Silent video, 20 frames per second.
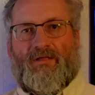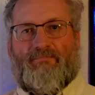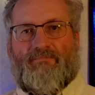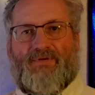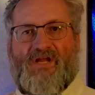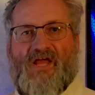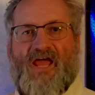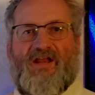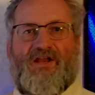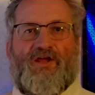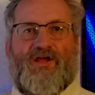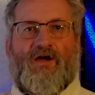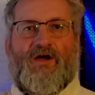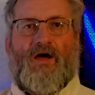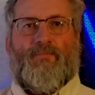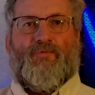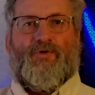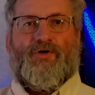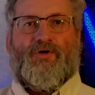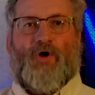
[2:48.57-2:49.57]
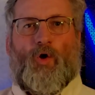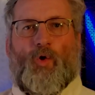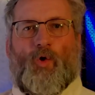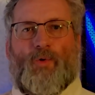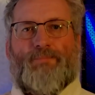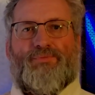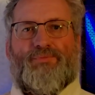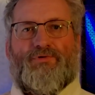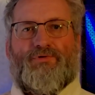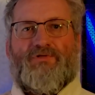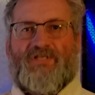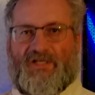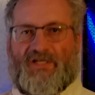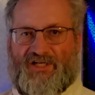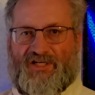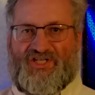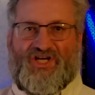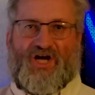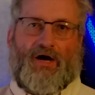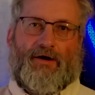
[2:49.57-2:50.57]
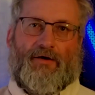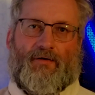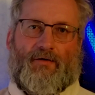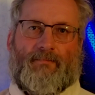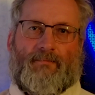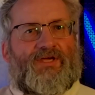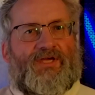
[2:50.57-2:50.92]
but ending up with old boots and a tire.